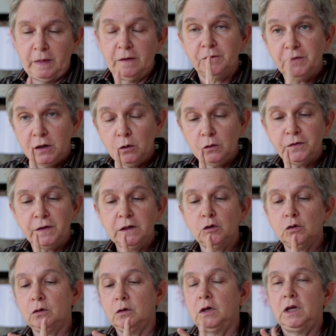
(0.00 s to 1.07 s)
fear
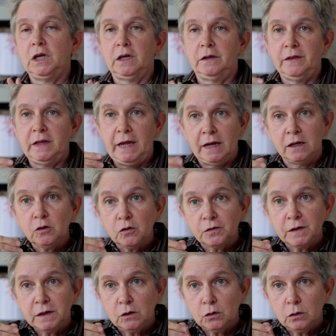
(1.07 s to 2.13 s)
finger and the anger
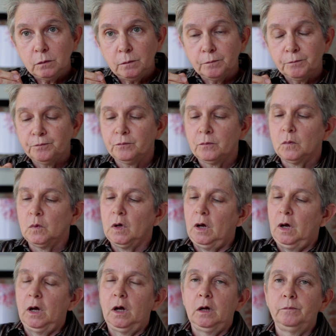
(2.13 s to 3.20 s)
finger,
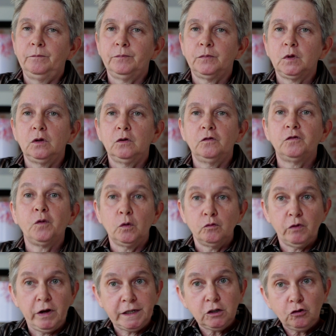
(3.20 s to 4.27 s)
for
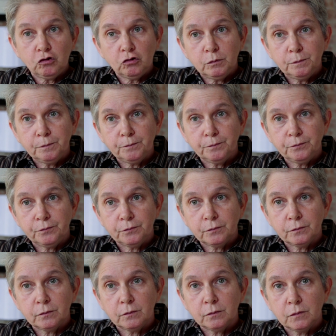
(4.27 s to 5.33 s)
rage,
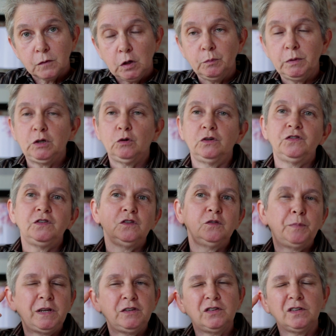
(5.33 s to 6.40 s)
because it's
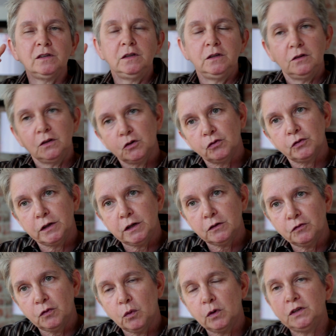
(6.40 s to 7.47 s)
basically the
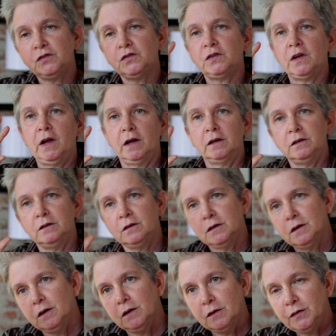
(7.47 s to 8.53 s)
critic voice and
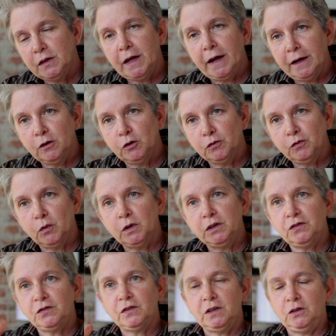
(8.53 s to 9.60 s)
the anger
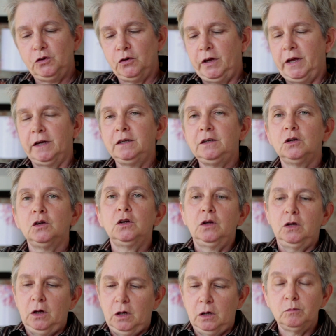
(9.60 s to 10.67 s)
voice in your head,
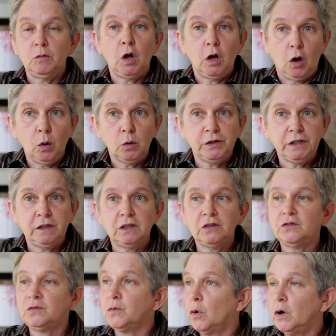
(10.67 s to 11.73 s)
holding
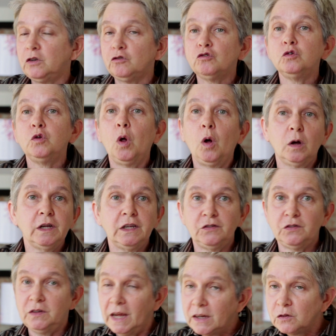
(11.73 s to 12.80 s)
this for as long
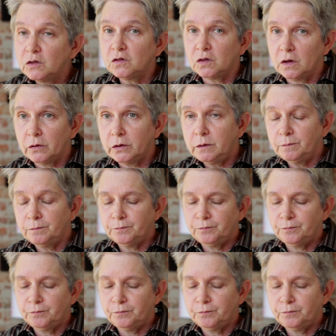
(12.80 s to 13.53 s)
as necessary.